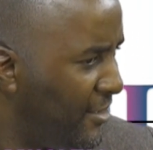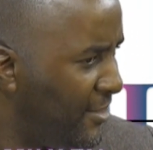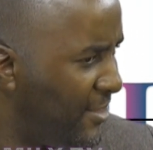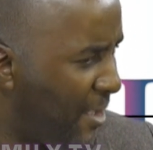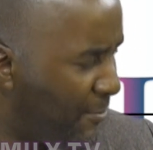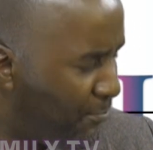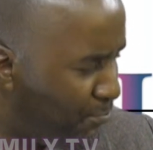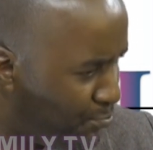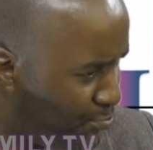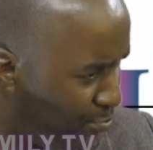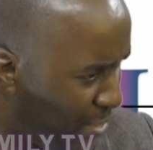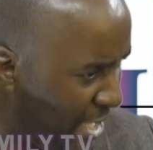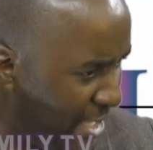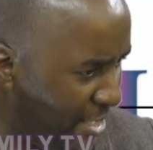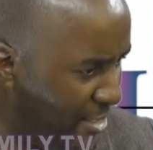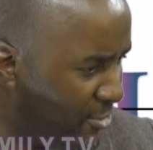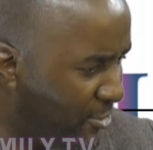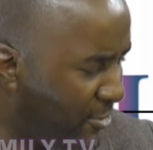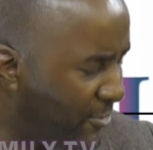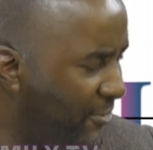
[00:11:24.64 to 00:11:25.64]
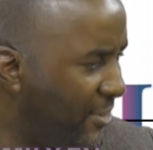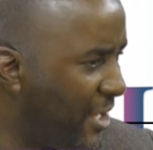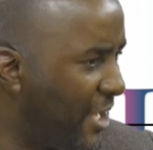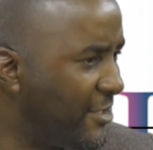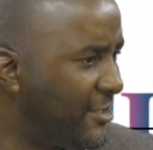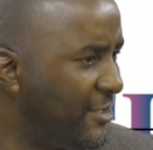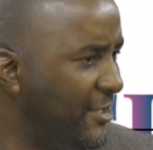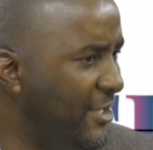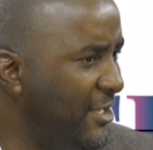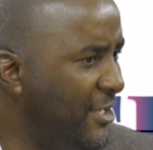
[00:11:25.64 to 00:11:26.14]
the pain of
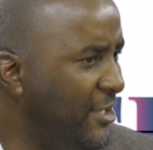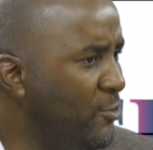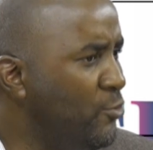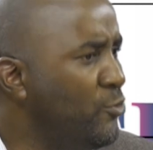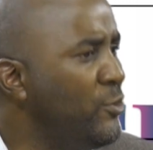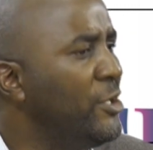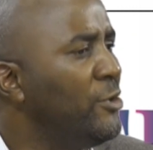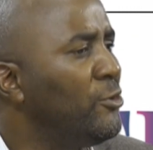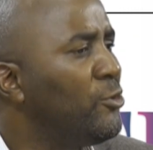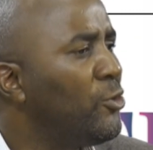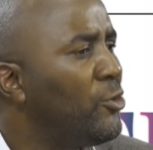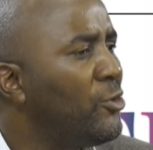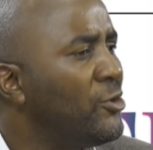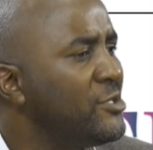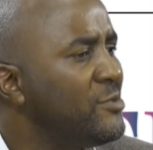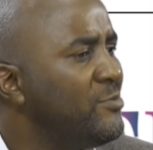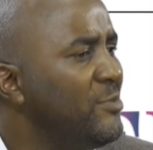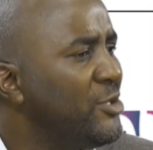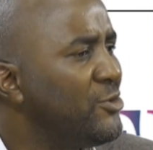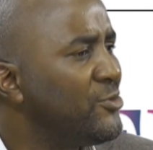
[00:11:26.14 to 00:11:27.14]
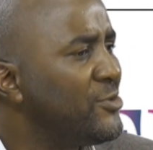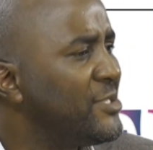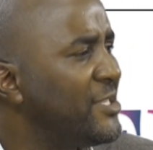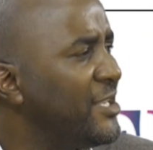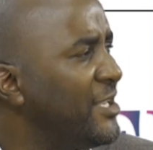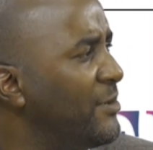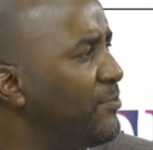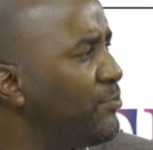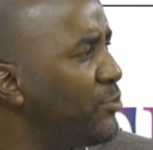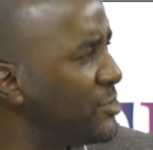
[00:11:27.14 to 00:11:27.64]
that need will cause me to
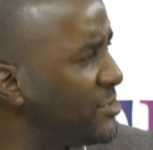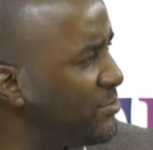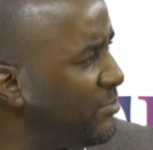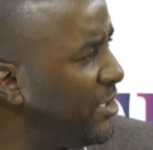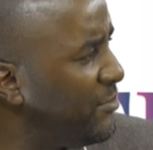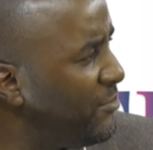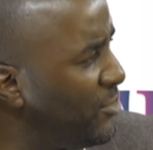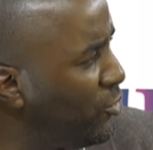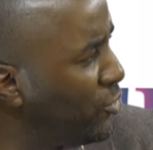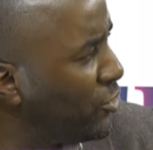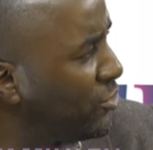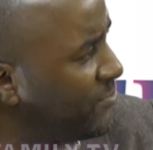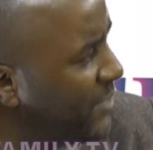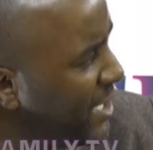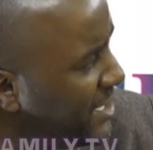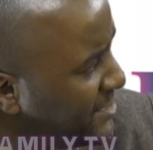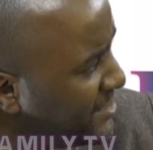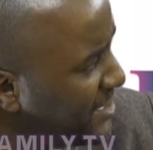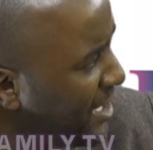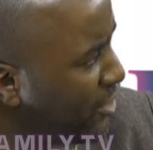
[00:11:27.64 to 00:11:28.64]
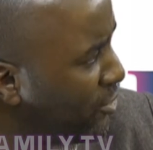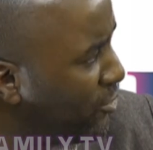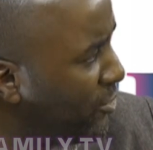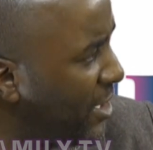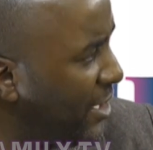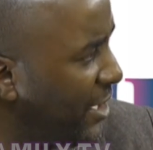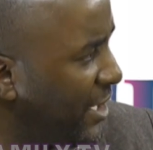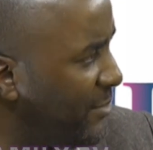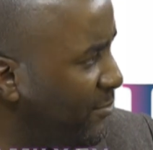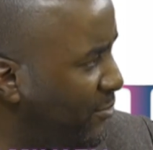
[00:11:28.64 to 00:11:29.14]
say, possibly let me go to my
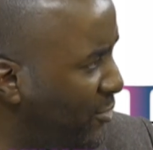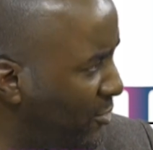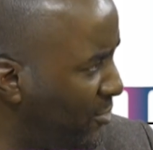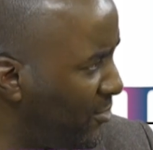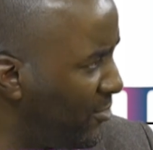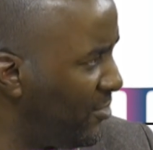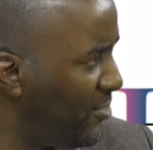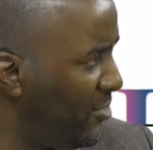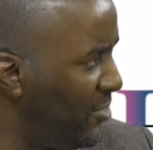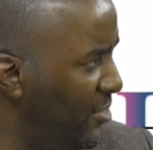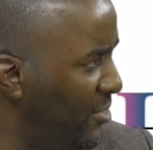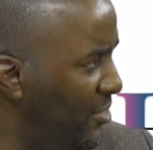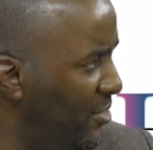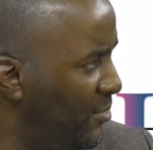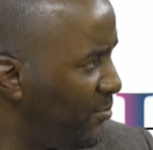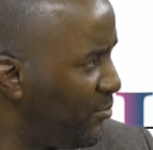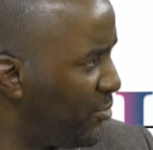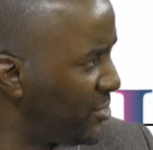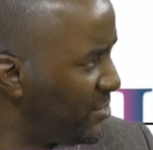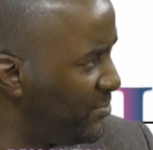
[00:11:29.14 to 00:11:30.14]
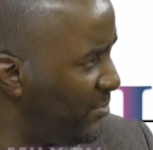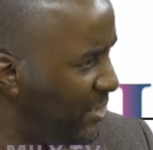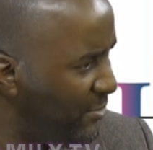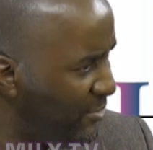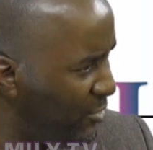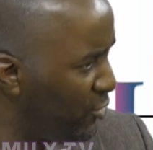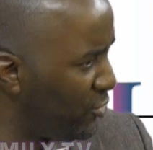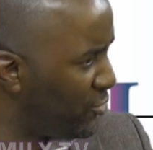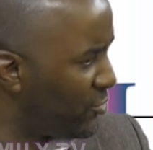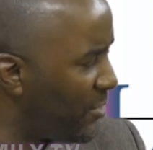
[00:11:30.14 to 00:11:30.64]
circle and I borrow. Possibly
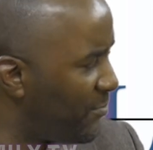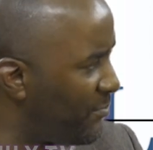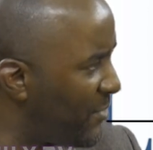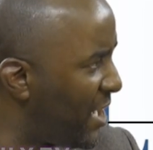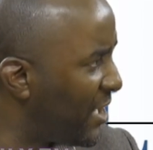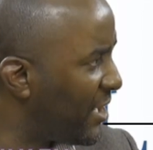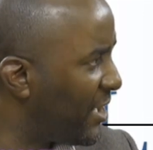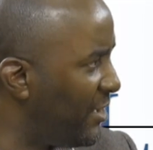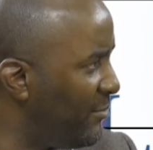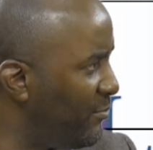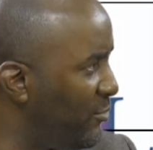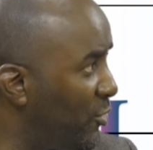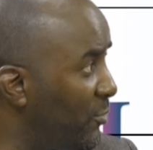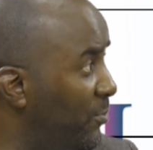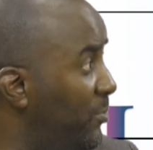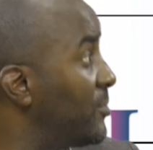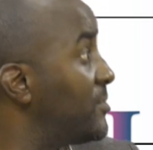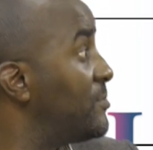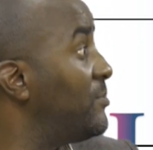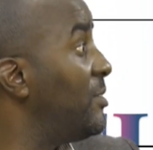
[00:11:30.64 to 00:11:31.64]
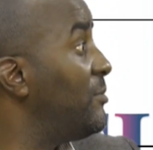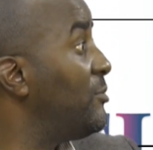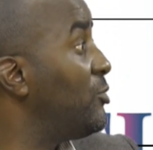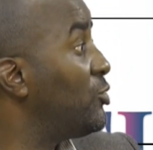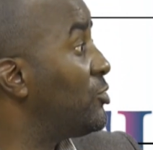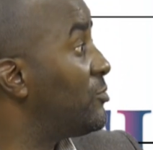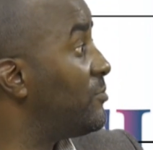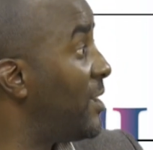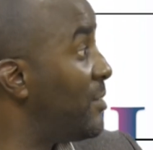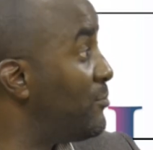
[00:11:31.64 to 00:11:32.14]
let me go to a bank and I borrow. Possibly let me
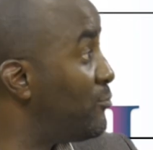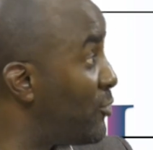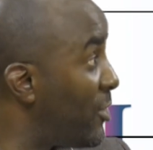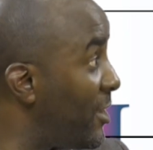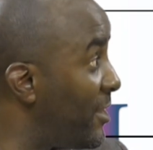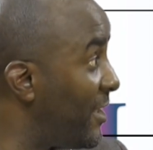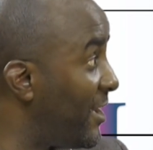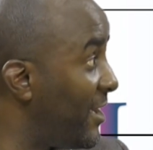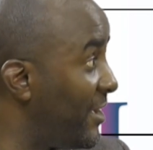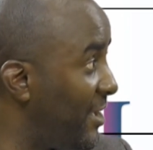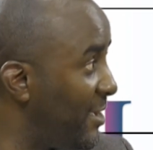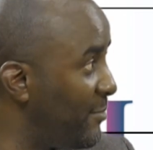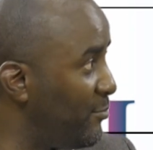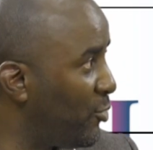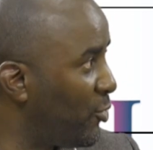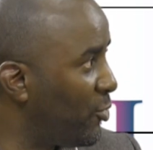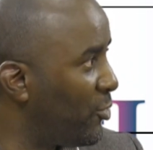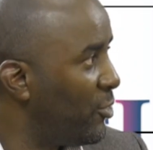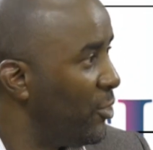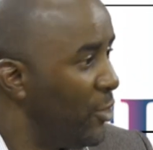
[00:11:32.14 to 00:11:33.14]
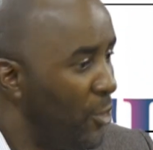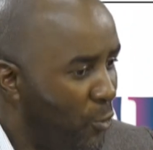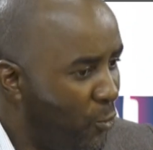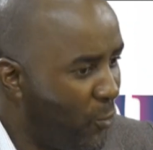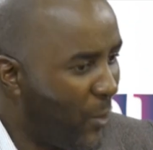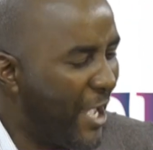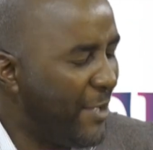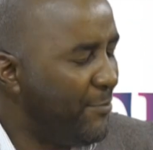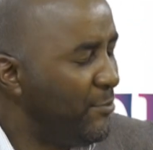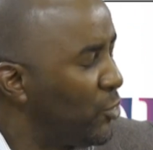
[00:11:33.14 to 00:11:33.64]
go to my brother and I borrow.
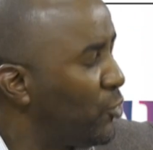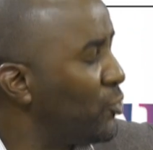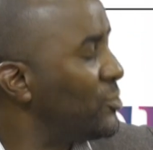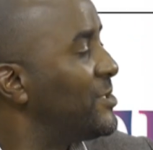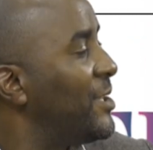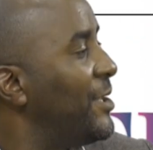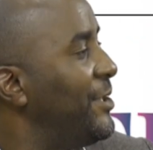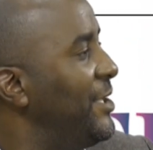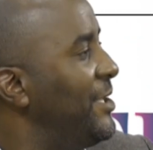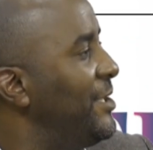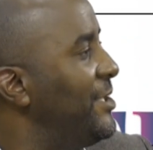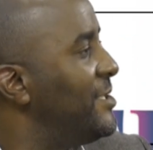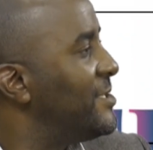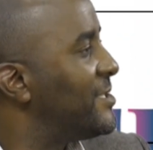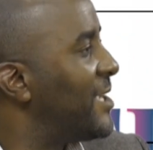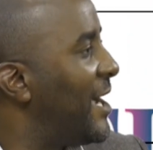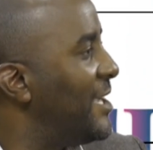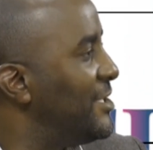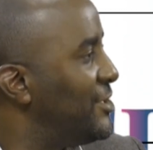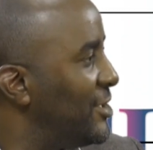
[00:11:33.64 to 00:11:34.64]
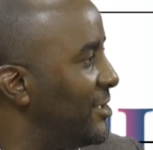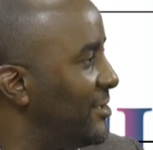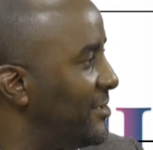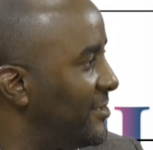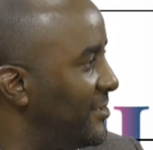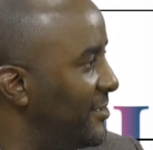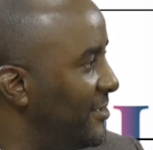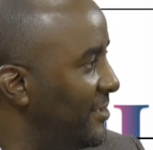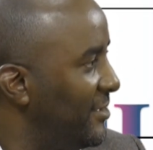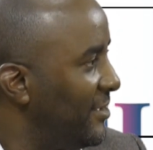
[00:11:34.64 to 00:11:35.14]
Why? Because the need is
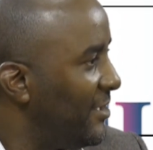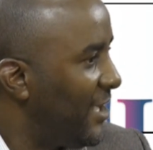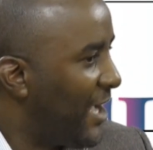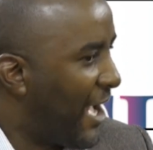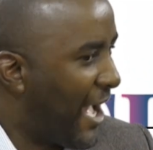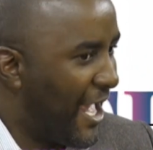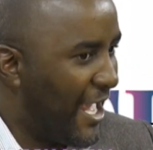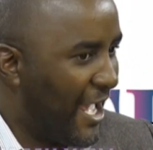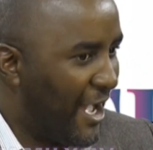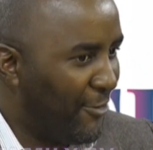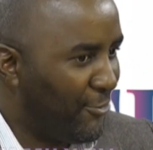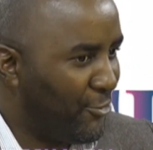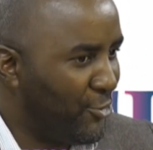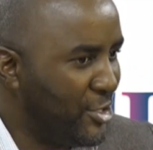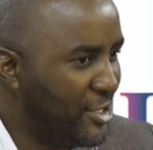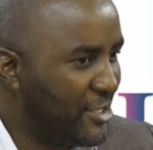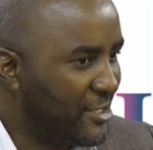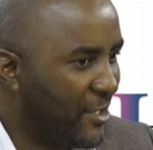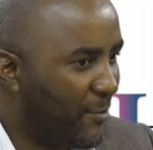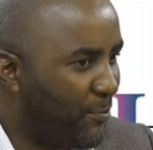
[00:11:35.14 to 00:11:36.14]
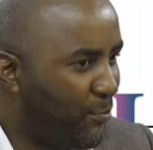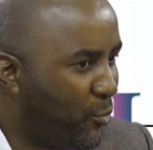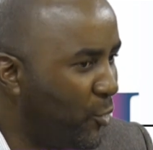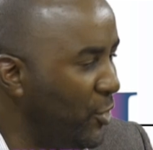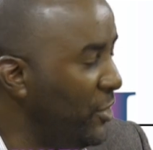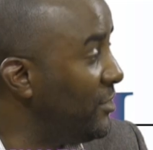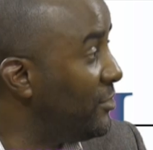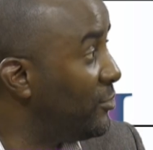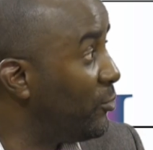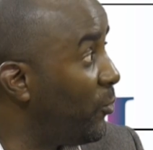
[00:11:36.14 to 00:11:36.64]
urgent. Mm-hmm. I have reached a
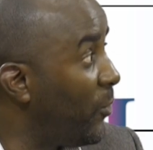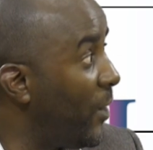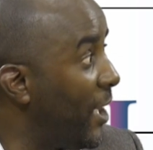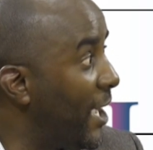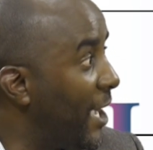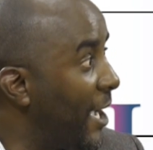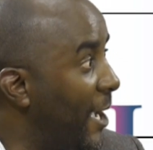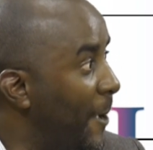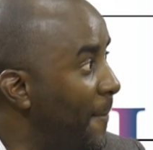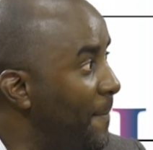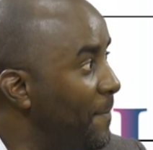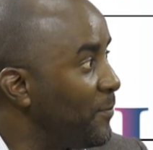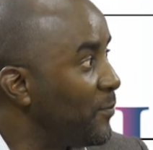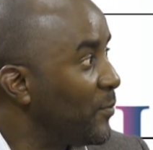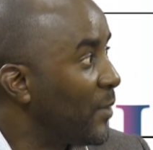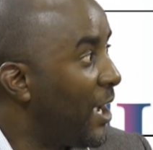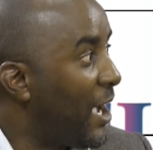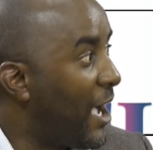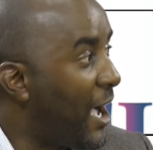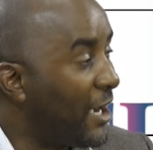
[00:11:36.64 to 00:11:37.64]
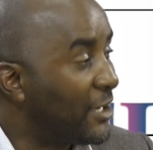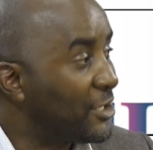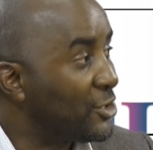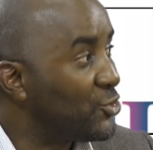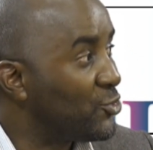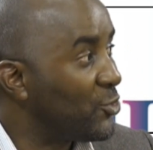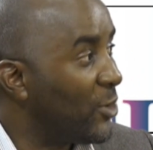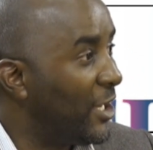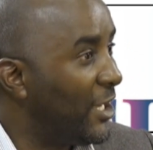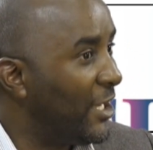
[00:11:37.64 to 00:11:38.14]
point where
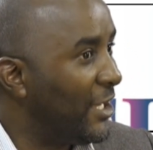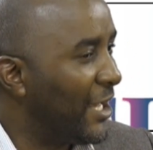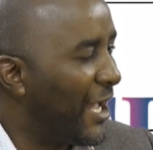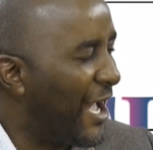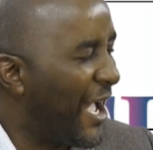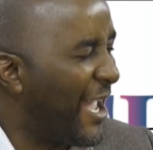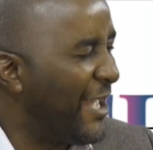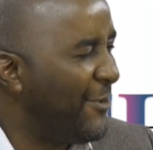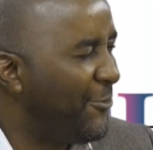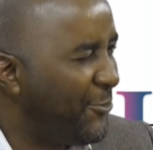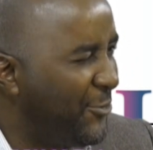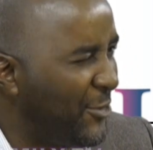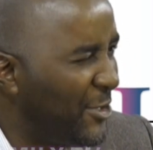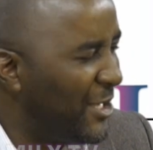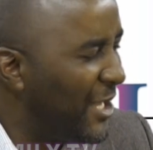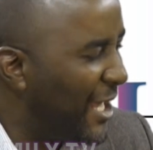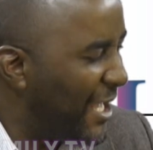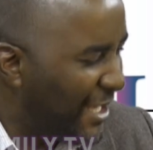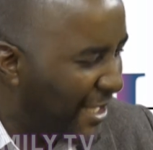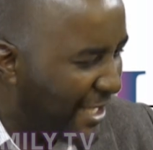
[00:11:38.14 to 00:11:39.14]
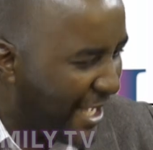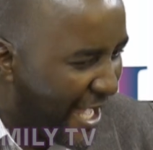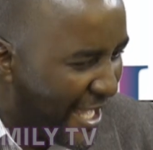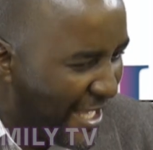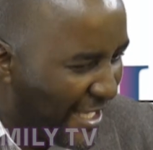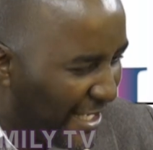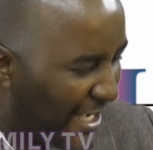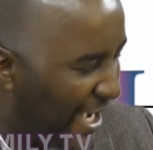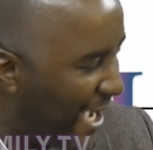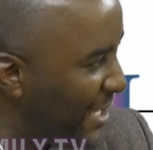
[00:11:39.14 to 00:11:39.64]
actually I feel like
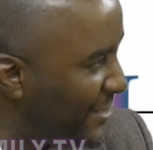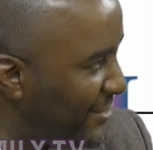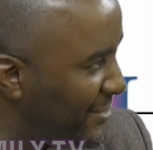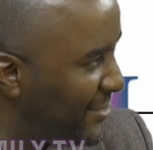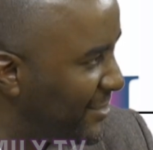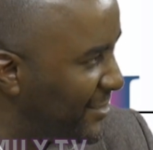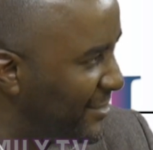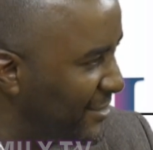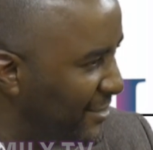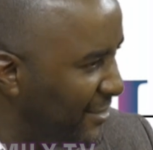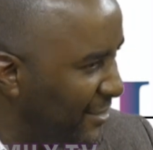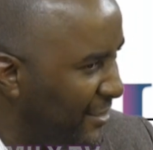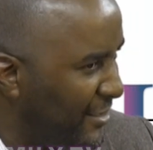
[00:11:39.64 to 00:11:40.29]
I can't,